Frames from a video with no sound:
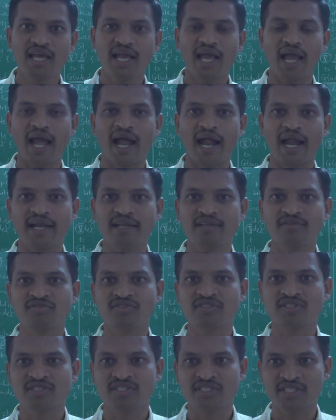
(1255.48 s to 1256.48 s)
and the
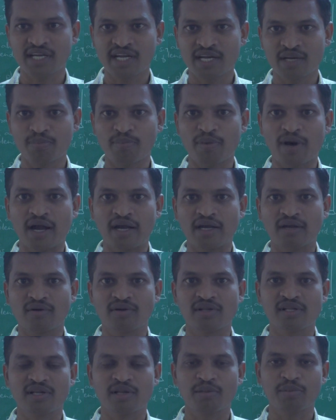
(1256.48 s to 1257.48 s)
second part, or
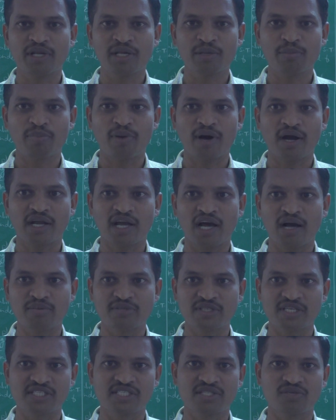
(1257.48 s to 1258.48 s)
the remaining part, half
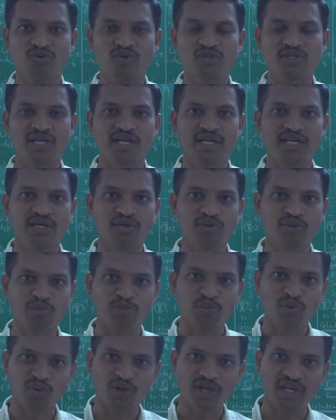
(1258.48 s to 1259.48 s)
section, was related to the
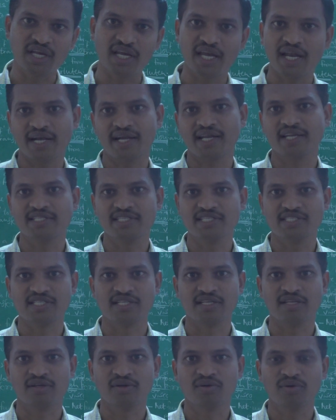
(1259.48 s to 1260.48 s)
protein
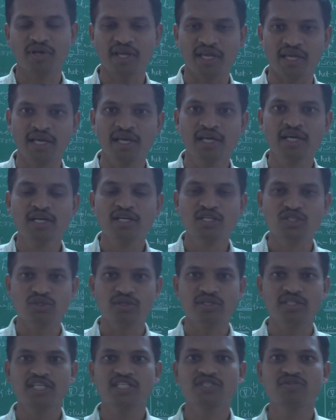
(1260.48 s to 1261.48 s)
characterization. Okay, so
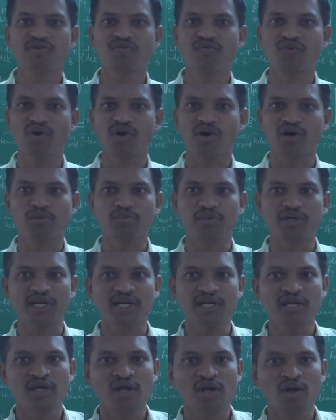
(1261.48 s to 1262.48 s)
in this way we have
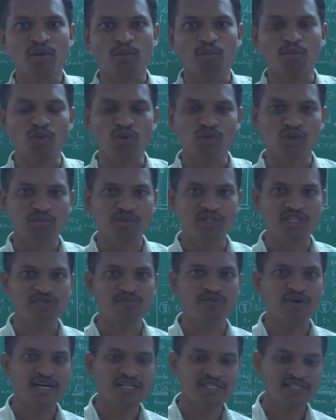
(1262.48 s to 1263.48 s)
completed both of these
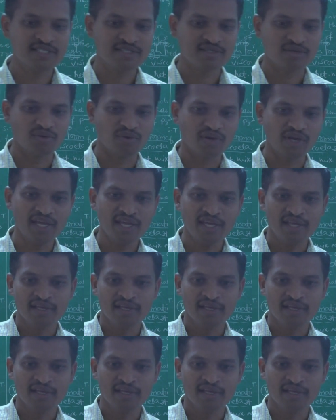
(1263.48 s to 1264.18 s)
parts. Okay,